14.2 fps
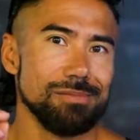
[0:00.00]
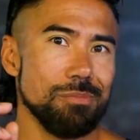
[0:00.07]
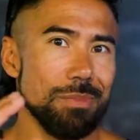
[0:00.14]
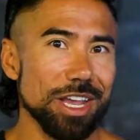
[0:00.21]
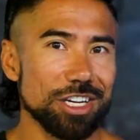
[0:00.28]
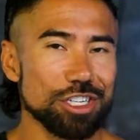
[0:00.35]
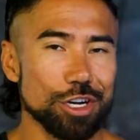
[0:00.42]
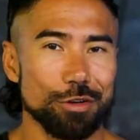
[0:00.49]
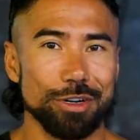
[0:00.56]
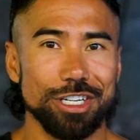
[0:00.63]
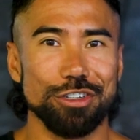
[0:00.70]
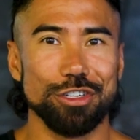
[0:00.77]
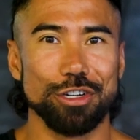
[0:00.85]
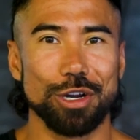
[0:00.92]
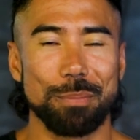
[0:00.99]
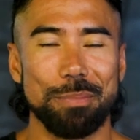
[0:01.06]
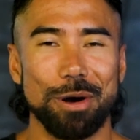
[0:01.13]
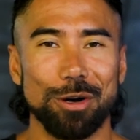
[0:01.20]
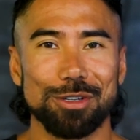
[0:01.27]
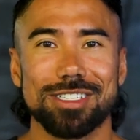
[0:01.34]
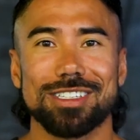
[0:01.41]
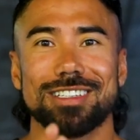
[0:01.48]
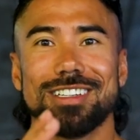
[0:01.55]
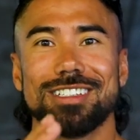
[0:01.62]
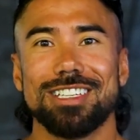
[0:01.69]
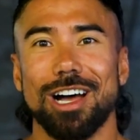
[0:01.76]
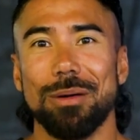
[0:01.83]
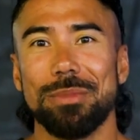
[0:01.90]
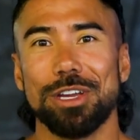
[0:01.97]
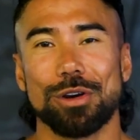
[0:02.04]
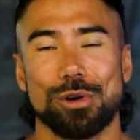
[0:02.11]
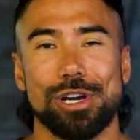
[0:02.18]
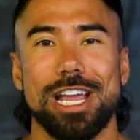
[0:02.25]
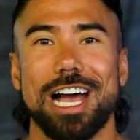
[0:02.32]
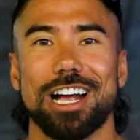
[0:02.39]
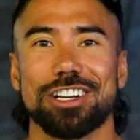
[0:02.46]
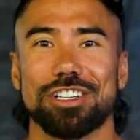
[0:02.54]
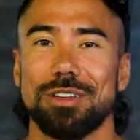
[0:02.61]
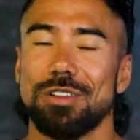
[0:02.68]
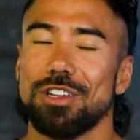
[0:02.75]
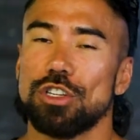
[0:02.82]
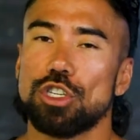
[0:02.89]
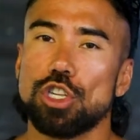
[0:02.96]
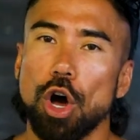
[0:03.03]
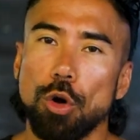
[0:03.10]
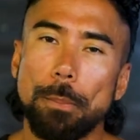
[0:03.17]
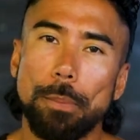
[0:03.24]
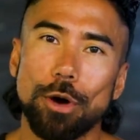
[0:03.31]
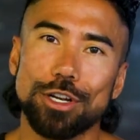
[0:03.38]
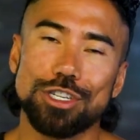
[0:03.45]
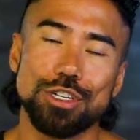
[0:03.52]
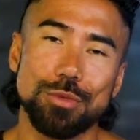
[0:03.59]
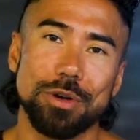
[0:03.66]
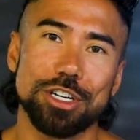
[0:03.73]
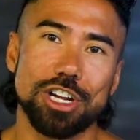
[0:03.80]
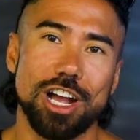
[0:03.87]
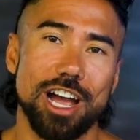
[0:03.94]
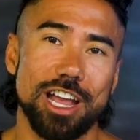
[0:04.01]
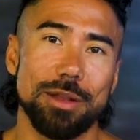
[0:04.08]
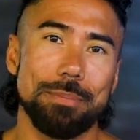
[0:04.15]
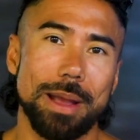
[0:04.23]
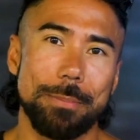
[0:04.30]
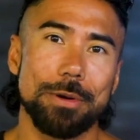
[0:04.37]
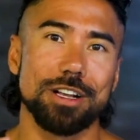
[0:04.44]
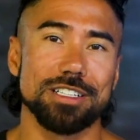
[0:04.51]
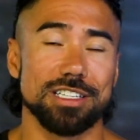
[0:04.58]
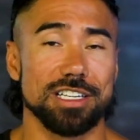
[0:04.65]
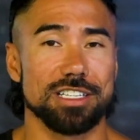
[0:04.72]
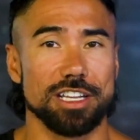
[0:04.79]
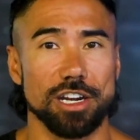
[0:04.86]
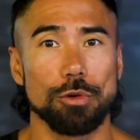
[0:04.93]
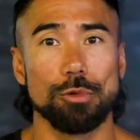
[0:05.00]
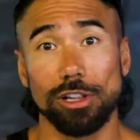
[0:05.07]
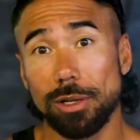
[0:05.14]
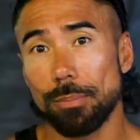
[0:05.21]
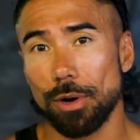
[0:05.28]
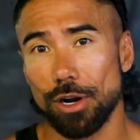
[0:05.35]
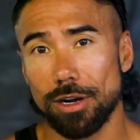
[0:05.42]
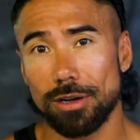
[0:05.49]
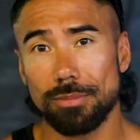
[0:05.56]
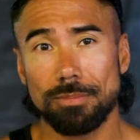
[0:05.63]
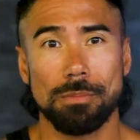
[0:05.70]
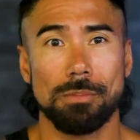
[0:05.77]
Make sure when you do your post, Tell me your reaction. Don't put too much cayenne pepper because it's gonna really burn.